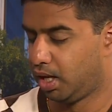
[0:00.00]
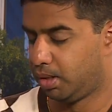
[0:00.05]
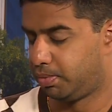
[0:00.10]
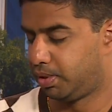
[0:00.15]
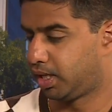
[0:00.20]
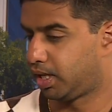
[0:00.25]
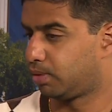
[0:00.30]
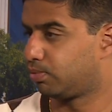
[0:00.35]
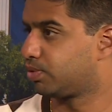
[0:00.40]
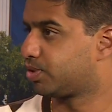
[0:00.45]

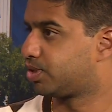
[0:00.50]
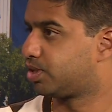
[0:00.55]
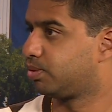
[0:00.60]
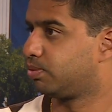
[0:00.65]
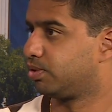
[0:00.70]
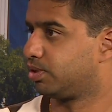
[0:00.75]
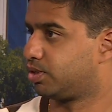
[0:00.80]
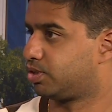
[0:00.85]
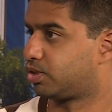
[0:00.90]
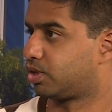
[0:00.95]
But again, we'll see
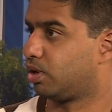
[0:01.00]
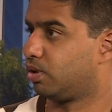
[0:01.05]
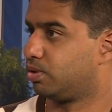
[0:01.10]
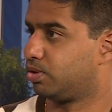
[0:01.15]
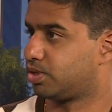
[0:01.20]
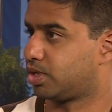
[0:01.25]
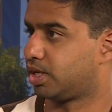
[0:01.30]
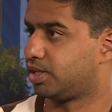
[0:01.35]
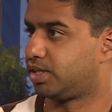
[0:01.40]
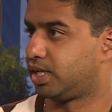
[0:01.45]
where this
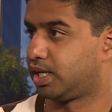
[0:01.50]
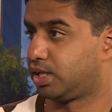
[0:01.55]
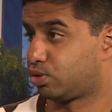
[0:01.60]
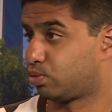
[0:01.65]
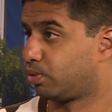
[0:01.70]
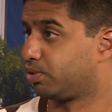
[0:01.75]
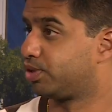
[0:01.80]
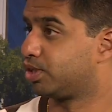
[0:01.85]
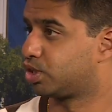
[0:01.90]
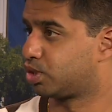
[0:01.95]
goes. I think it's
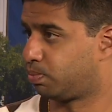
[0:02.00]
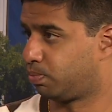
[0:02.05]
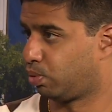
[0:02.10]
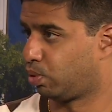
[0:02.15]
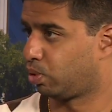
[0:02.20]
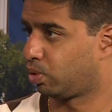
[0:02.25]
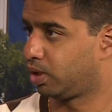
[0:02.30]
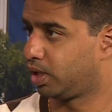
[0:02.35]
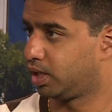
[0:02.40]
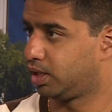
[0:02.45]
worth
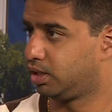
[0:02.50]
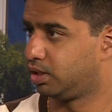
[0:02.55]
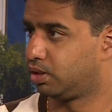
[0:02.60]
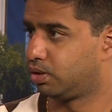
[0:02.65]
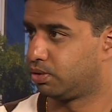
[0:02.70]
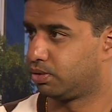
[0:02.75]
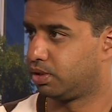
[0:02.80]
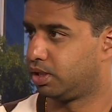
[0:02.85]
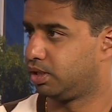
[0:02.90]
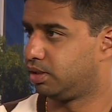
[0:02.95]
exploring.
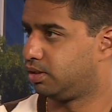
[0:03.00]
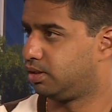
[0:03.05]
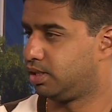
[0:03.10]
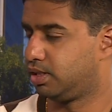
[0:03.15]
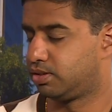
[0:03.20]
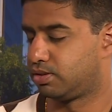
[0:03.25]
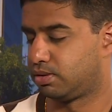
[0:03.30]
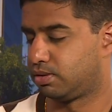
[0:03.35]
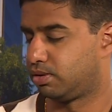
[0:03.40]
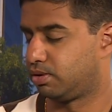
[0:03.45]

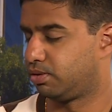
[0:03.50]
This